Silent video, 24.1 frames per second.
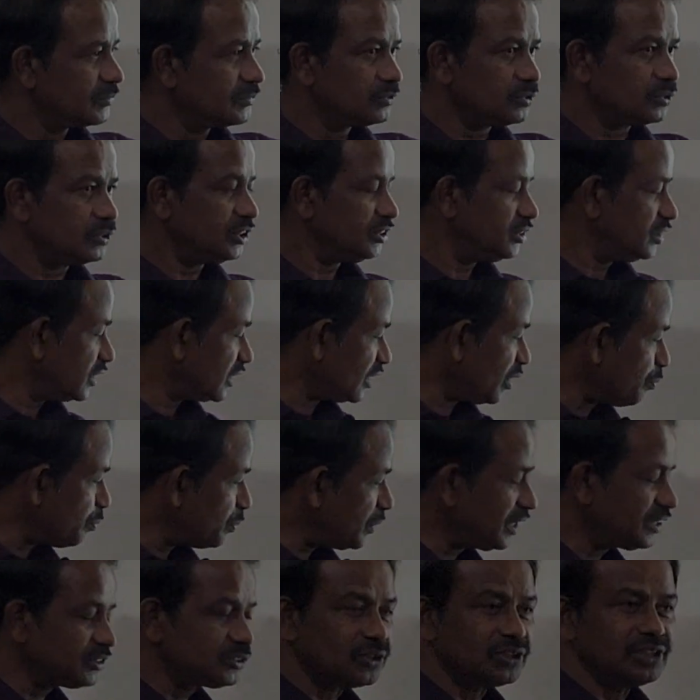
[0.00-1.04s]
So this is a
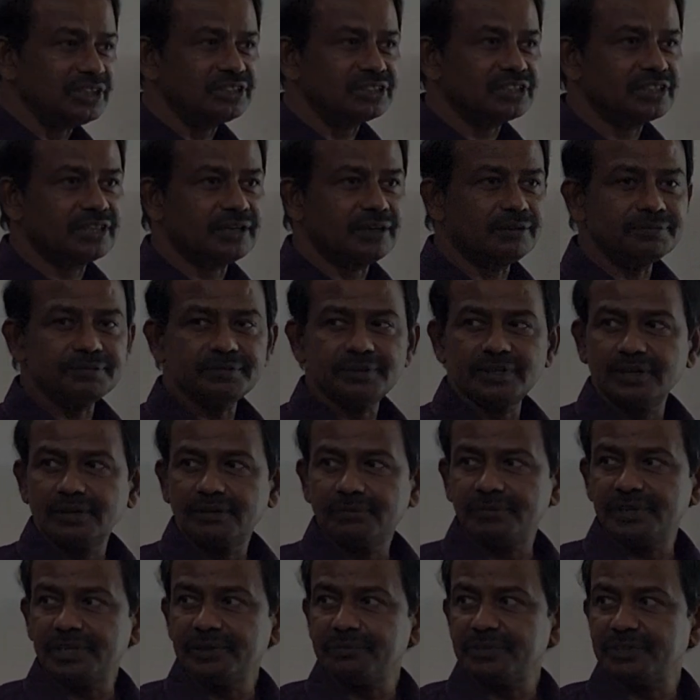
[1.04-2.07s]
complete solution of
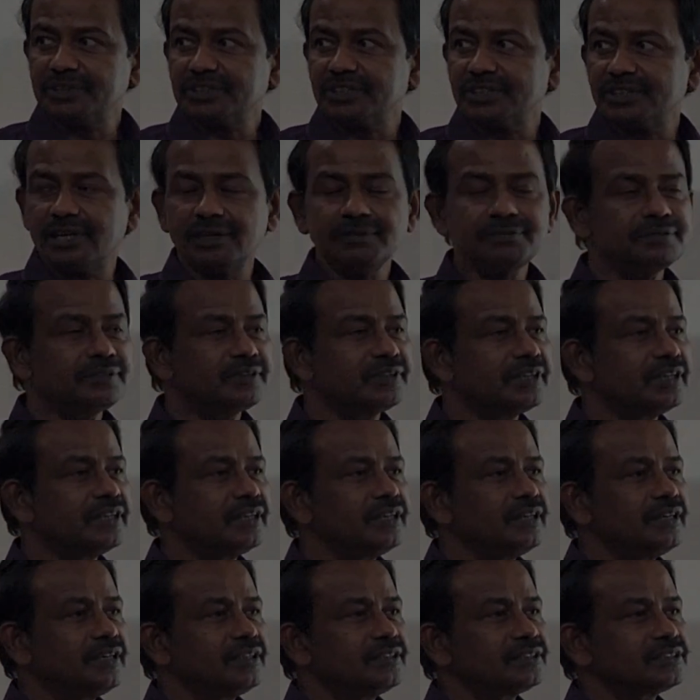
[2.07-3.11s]
wave function of
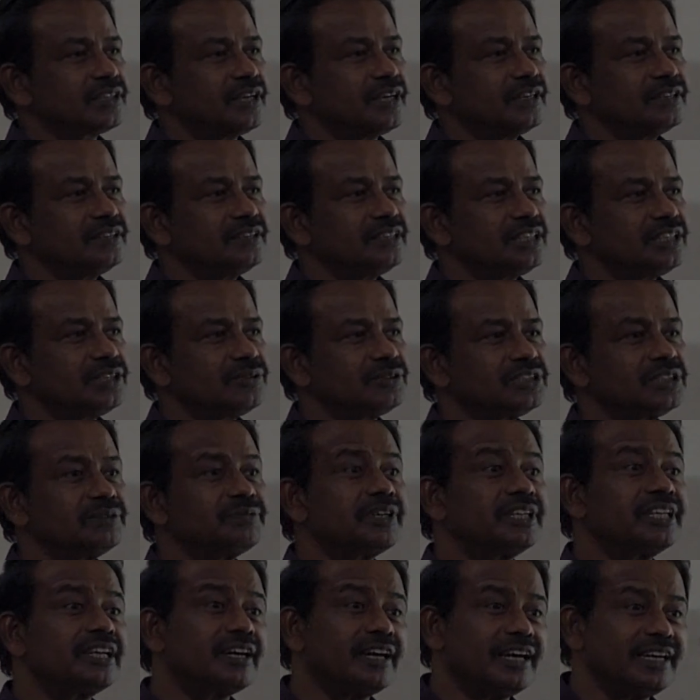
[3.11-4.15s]
Schrodinger equation
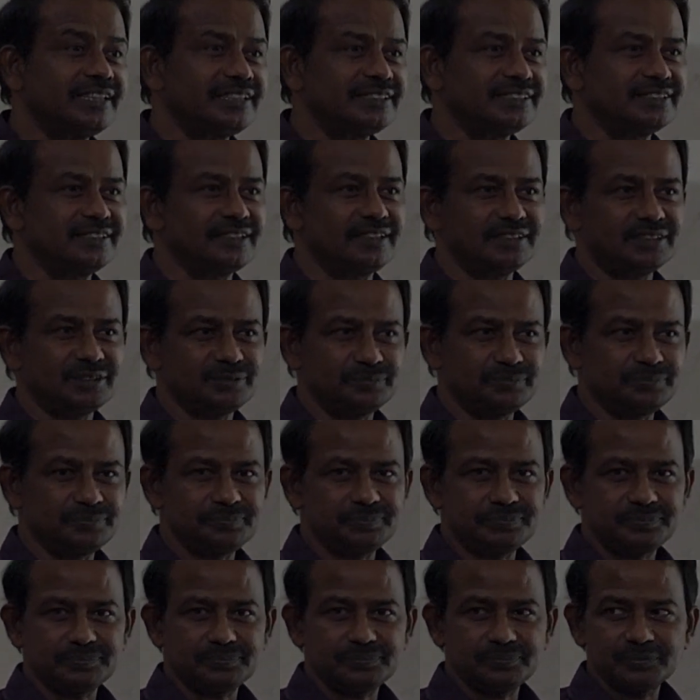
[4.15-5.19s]
for the hydrogen atom.
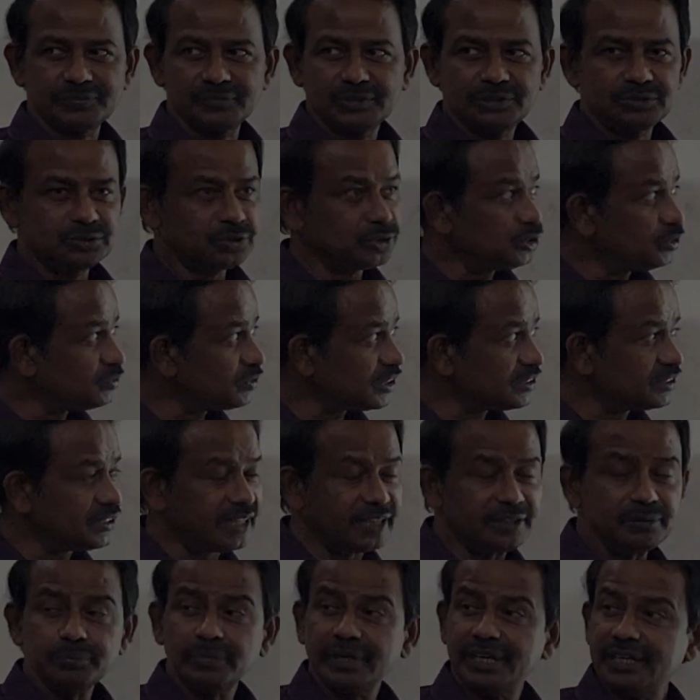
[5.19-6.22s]
So this was
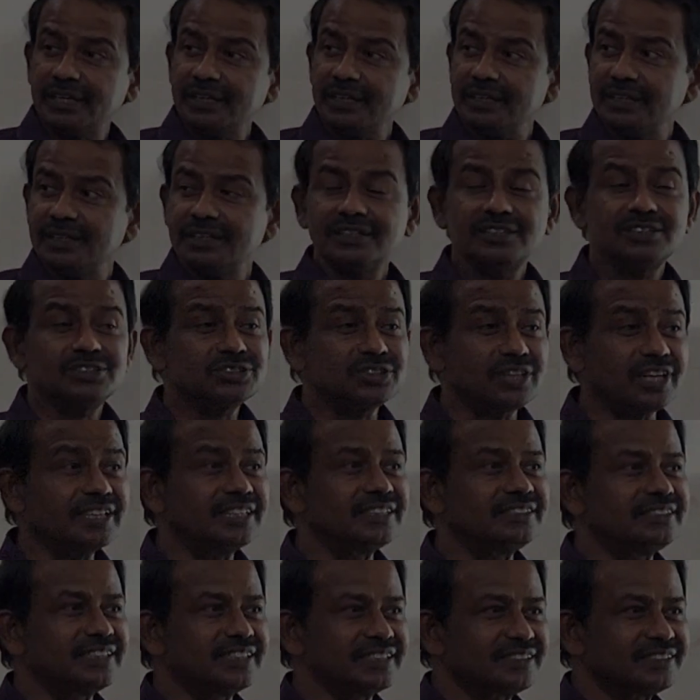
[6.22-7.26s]
done by
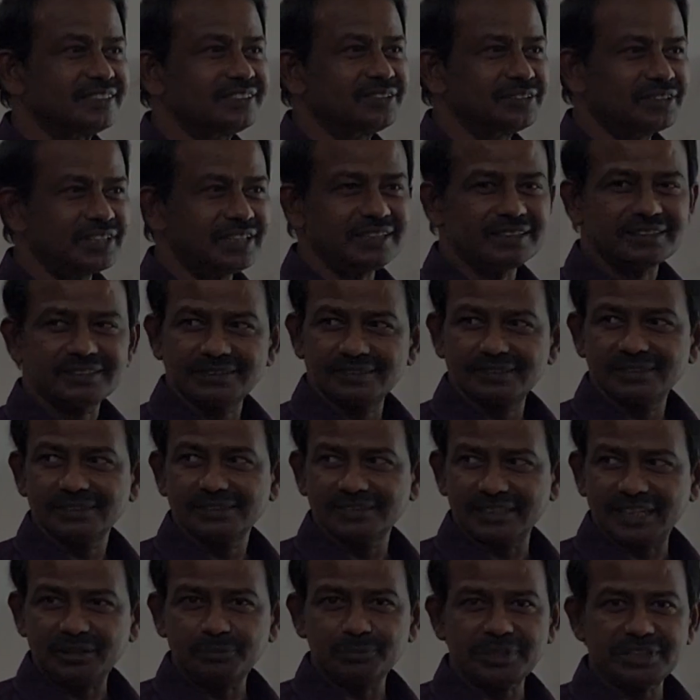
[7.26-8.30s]
Schrodinger, okay?
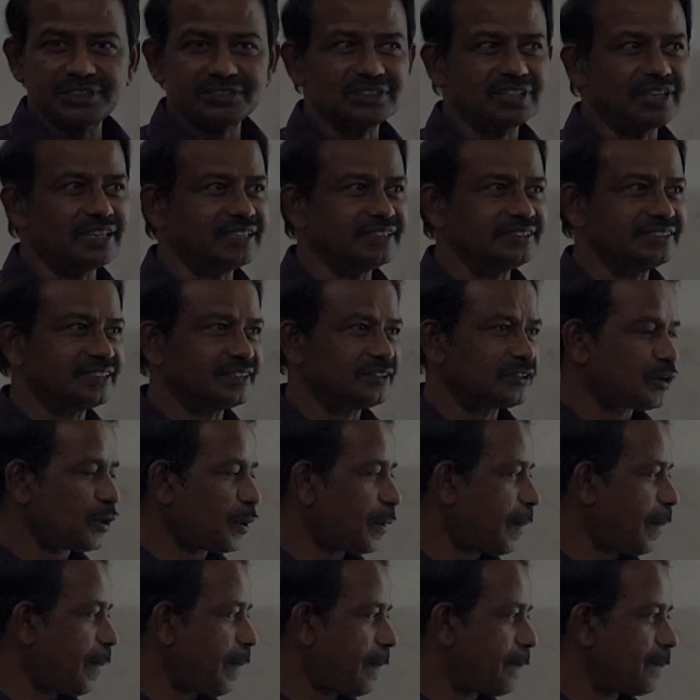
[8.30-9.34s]
Done by Schrodinger,
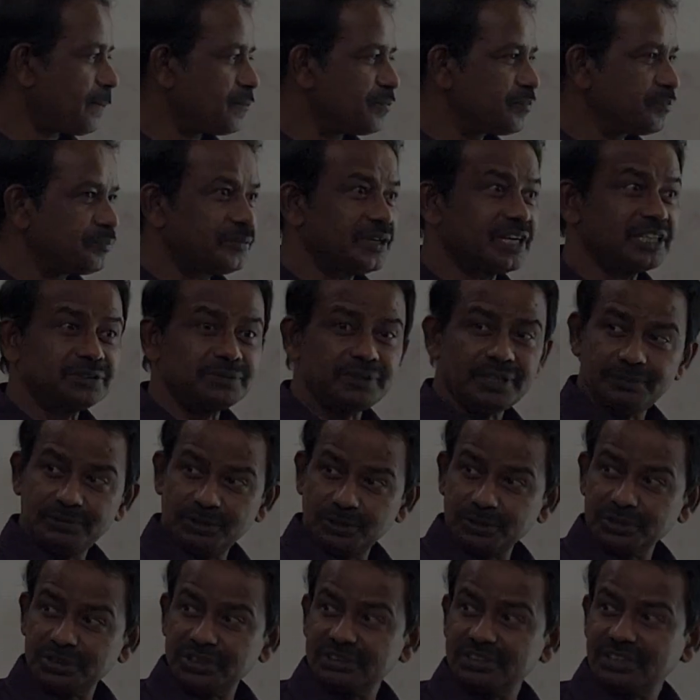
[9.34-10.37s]
because we have
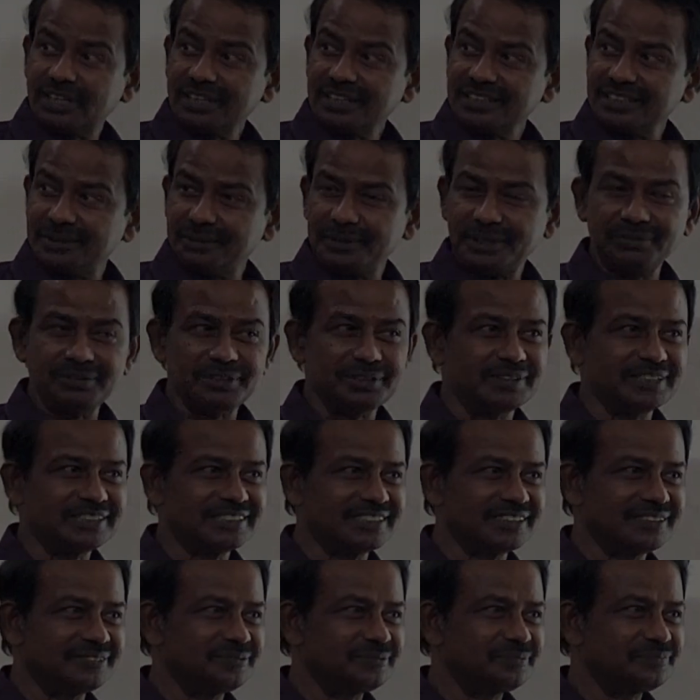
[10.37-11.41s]
used a Schrodinger wave
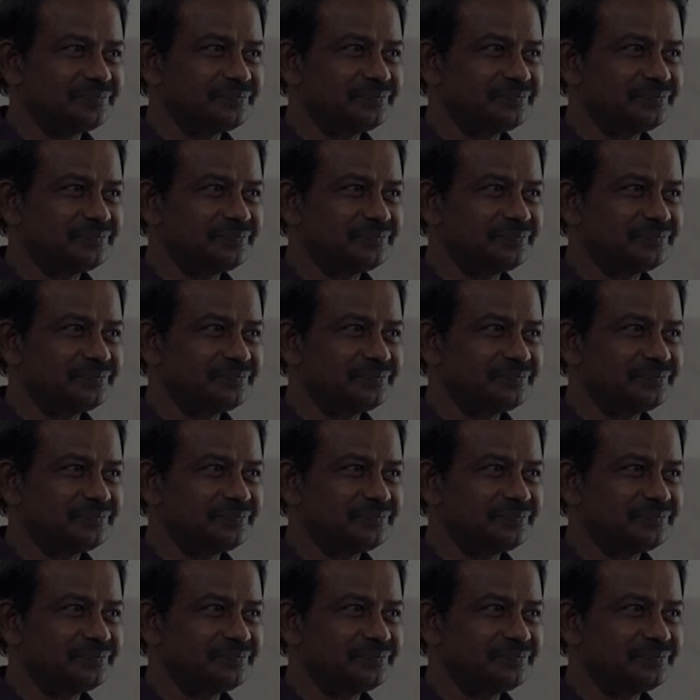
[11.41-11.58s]
equation.